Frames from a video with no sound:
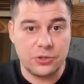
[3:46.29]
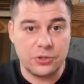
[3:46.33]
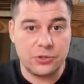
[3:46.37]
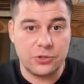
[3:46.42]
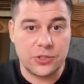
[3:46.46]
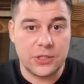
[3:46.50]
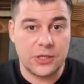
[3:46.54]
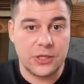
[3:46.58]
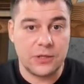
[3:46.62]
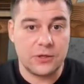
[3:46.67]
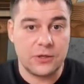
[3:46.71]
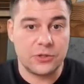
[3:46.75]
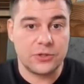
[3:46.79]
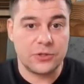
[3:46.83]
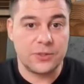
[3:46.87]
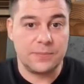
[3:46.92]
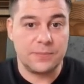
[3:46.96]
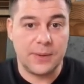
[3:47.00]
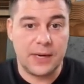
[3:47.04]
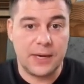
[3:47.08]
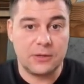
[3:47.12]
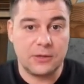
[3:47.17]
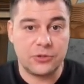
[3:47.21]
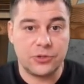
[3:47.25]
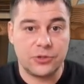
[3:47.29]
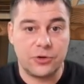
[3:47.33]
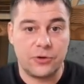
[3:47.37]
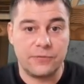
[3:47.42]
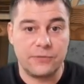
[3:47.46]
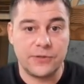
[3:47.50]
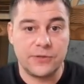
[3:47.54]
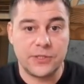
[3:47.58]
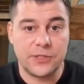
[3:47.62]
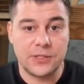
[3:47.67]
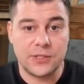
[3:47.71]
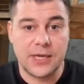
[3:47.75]
You see there's about,
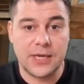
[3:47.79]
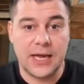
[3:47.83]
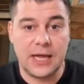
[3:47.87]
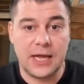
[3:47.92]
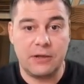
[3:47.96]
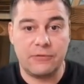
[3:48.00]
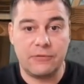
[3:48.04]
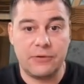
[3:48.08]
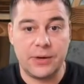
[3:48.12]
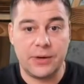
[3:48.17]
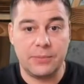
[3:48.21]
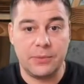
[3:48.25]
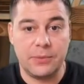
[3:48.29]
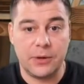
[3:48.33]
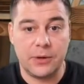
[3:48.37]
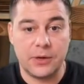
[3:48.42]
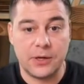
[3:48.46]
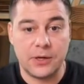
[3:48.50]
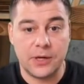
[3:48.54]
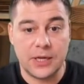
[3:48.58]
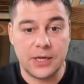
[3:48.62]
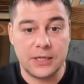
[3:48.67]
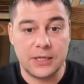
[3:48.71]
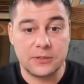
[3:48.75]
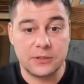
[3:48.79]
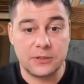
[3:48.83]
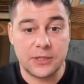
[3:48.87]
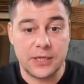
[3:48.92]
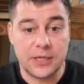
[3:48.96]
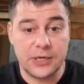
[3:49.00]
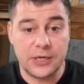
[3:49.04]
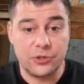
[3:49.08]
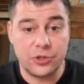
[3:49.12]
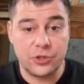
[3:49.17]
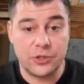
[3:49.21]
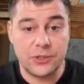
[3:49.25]
services, gallery, book and
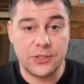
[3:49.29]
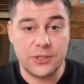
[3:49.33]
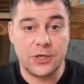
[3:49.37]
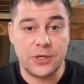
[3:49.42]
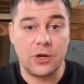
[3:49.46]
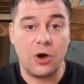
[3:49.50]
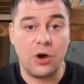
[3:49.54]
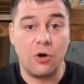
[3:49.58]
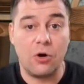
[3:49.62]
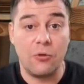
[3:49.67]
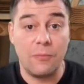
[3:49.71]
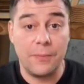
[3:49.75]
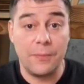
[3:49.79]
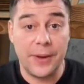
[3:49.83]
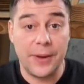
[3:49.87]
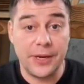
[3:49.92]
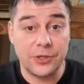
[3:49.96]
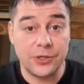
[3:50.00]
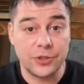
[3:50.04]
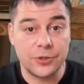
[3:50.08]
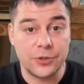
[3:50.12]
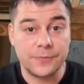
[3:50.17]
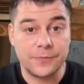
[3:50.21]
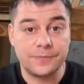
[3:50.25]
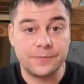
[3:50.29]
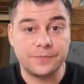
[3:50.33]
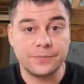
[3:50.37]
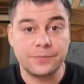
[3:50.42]
consultations, and home page.